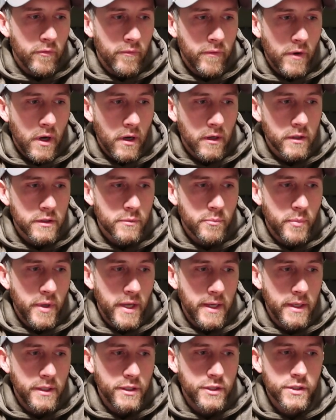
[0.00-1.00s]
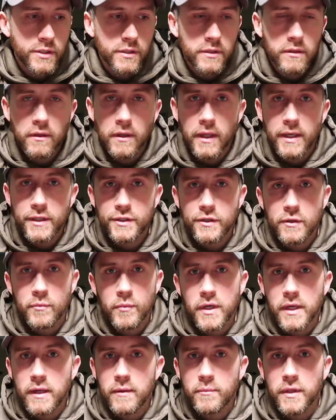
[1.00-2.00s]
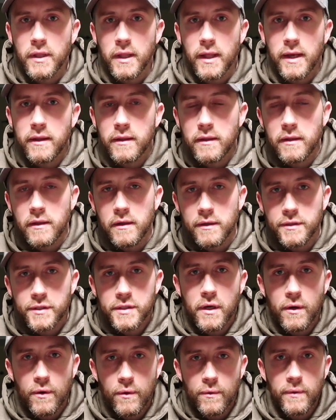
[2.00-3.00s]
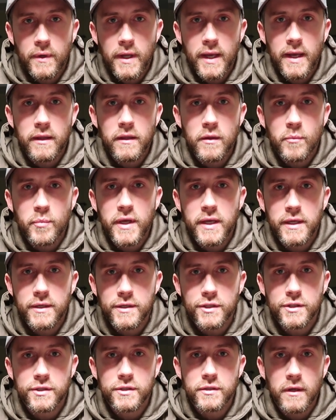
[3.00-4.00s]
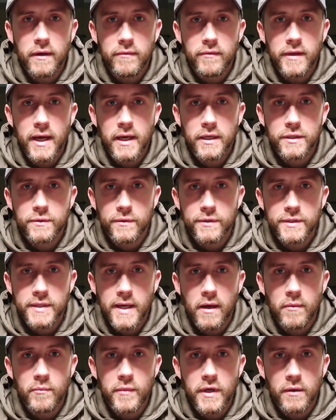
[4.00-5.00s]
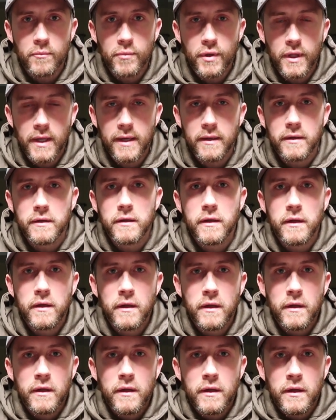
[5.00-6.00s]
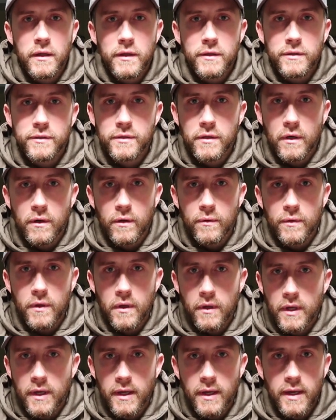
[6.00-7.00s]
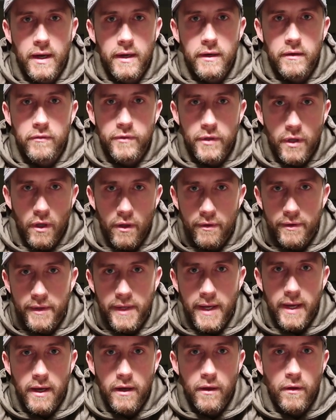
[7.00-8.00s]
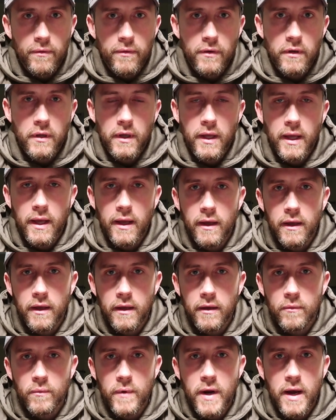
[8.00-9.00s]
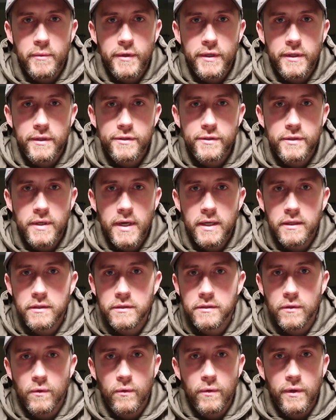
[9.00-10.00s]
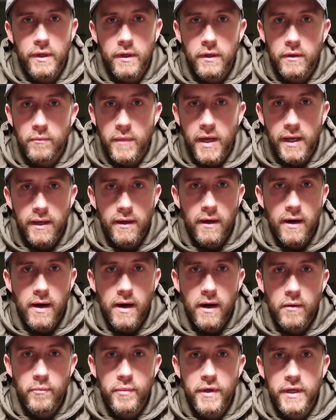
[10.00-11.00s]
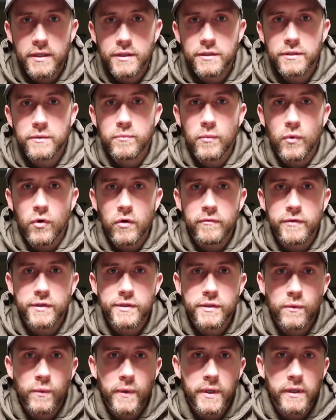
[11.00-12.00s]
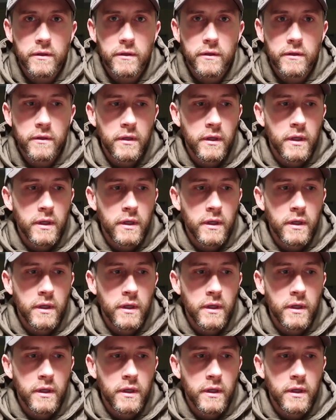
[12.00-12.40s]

Fox Pitch lets you manipulate the tone and the pitch of the actual sound being played. So you can kind of dull down a rabbit distress or you can make it higher pitched, more of a squeal.